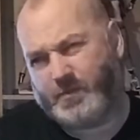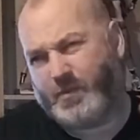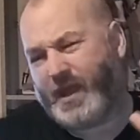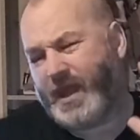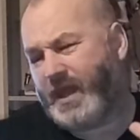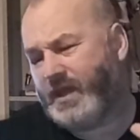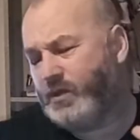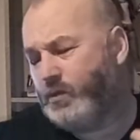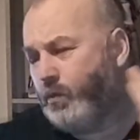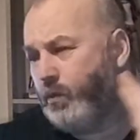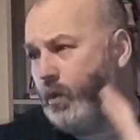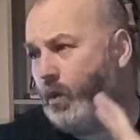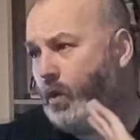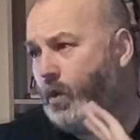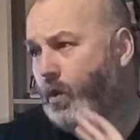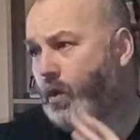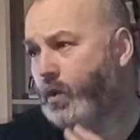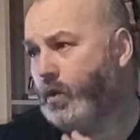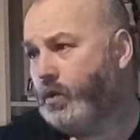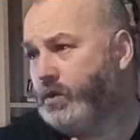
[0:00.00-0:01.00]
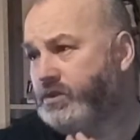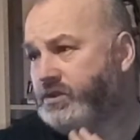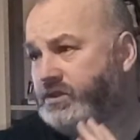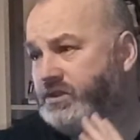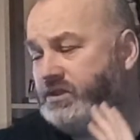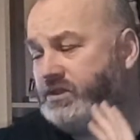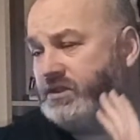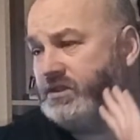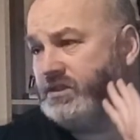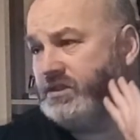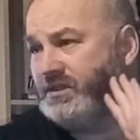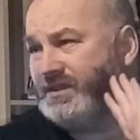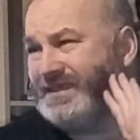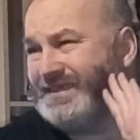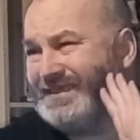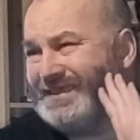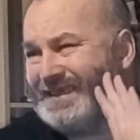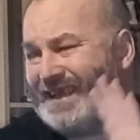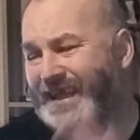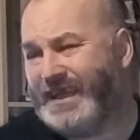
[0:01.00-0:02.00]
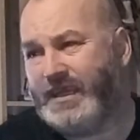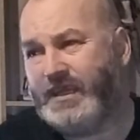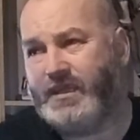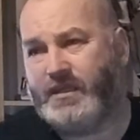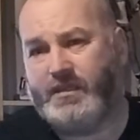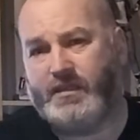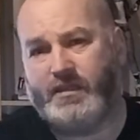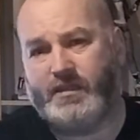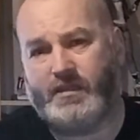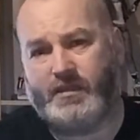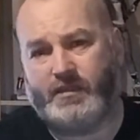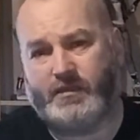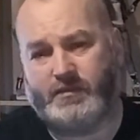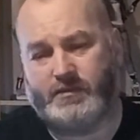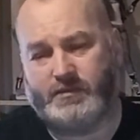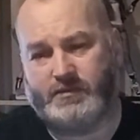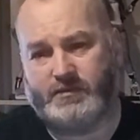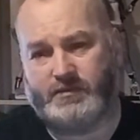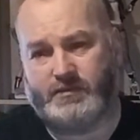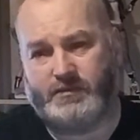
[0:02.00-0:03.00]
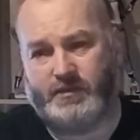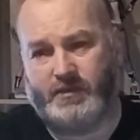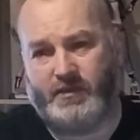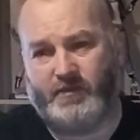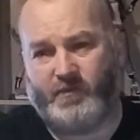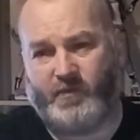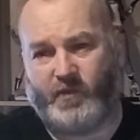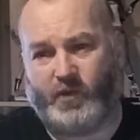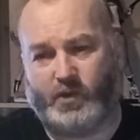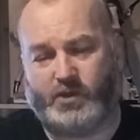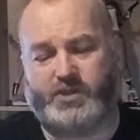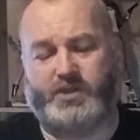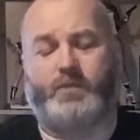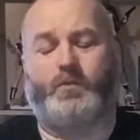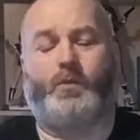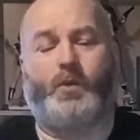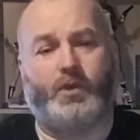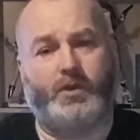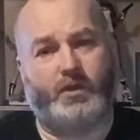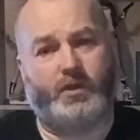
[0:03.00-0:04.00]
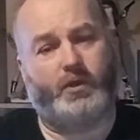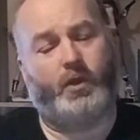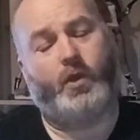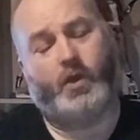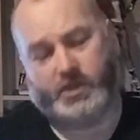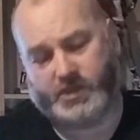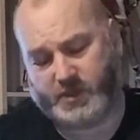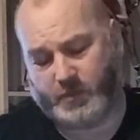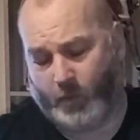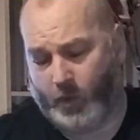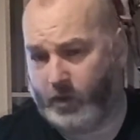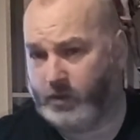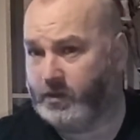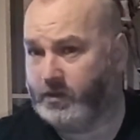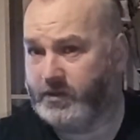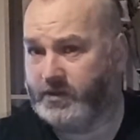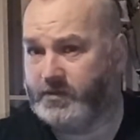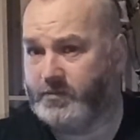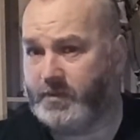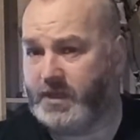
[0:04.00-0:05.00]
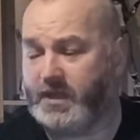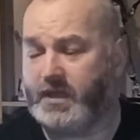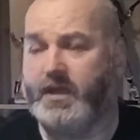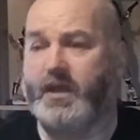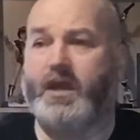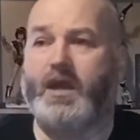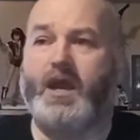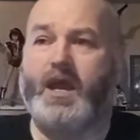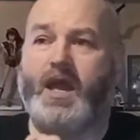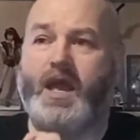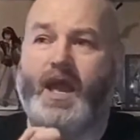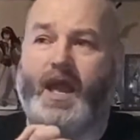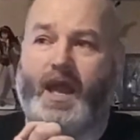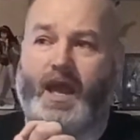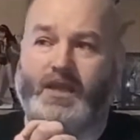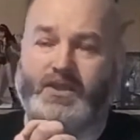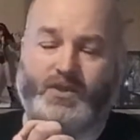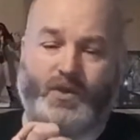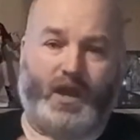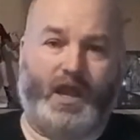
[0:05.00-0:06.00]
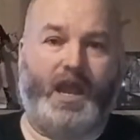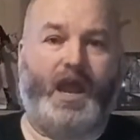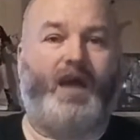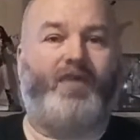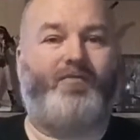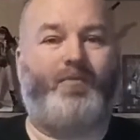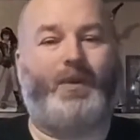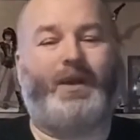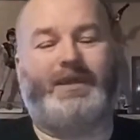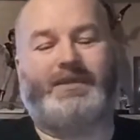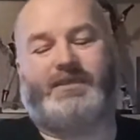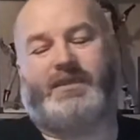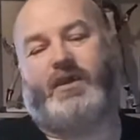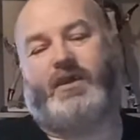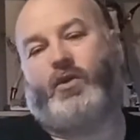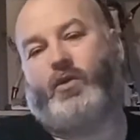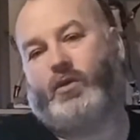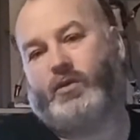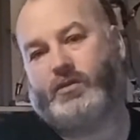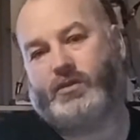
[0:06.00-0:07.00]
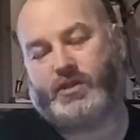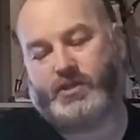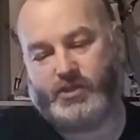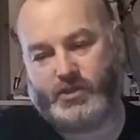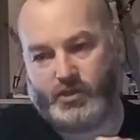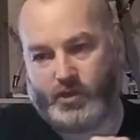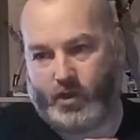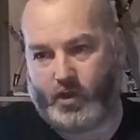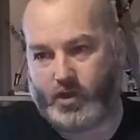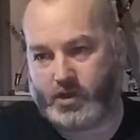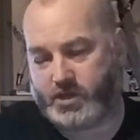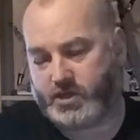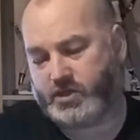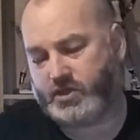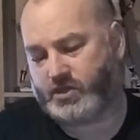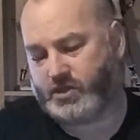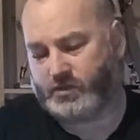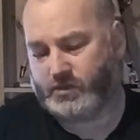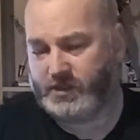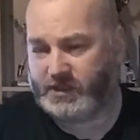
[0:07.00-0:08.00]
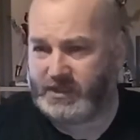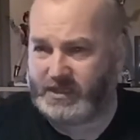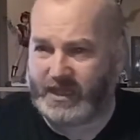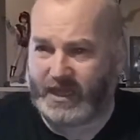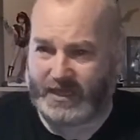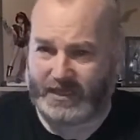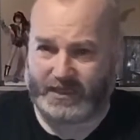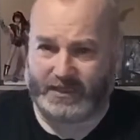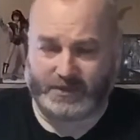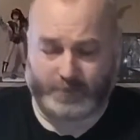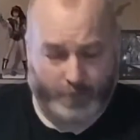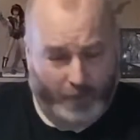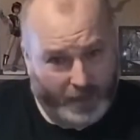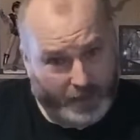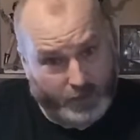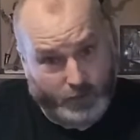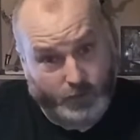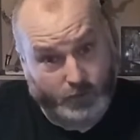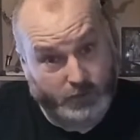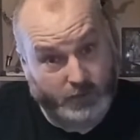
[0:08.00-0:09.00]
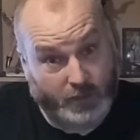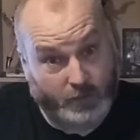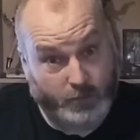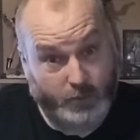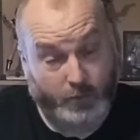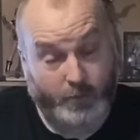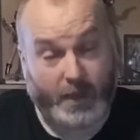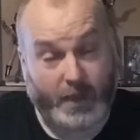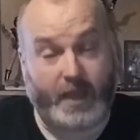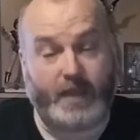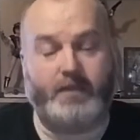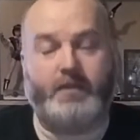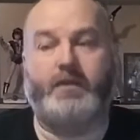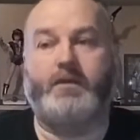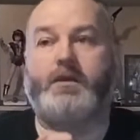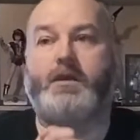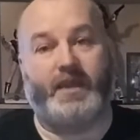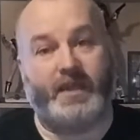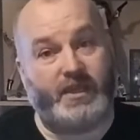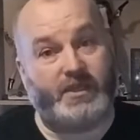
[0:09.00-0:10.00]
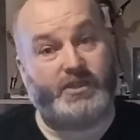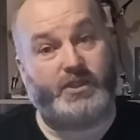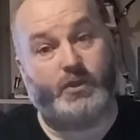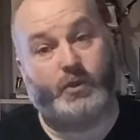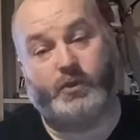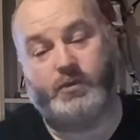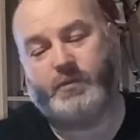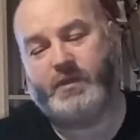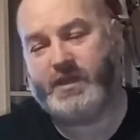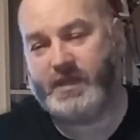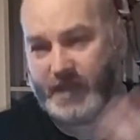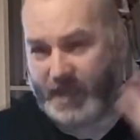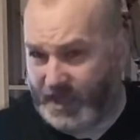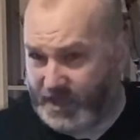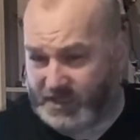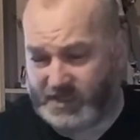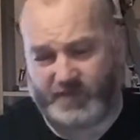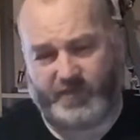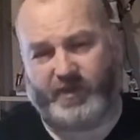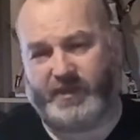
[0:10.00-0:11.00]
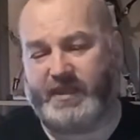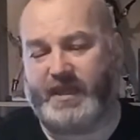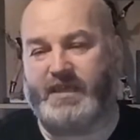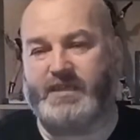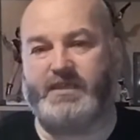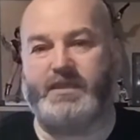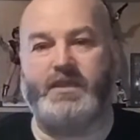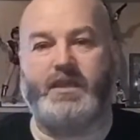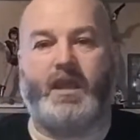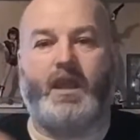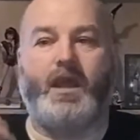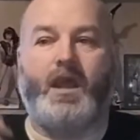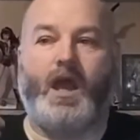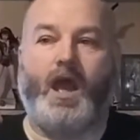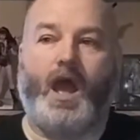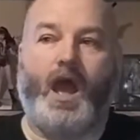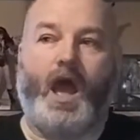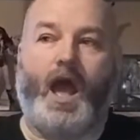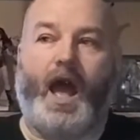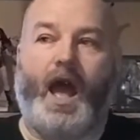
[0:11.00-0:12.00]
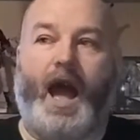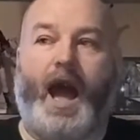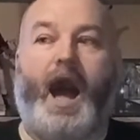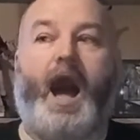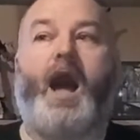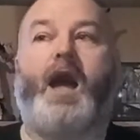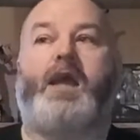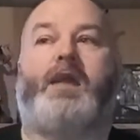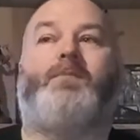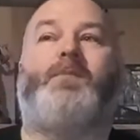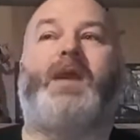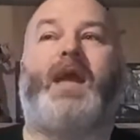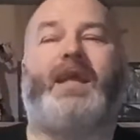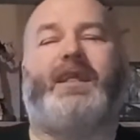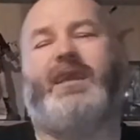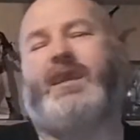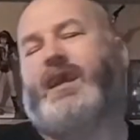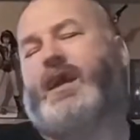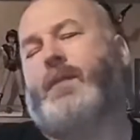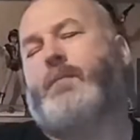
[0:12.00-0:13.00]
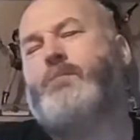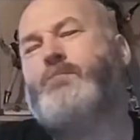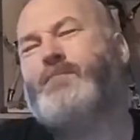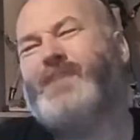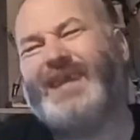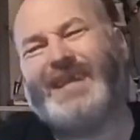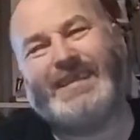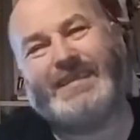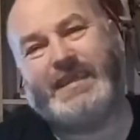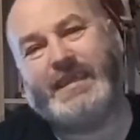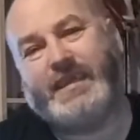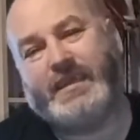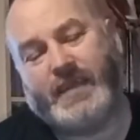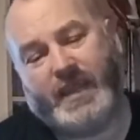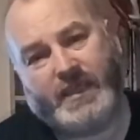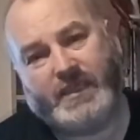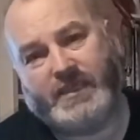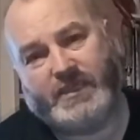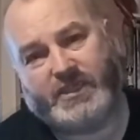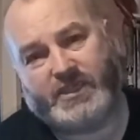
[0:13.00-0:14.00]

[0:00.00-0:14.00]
bed was designed for someone a lot smaller than me. So I have passed that on to Josh, so he has my old double bed and he's told me it's fantastic. I'm getting amazing night's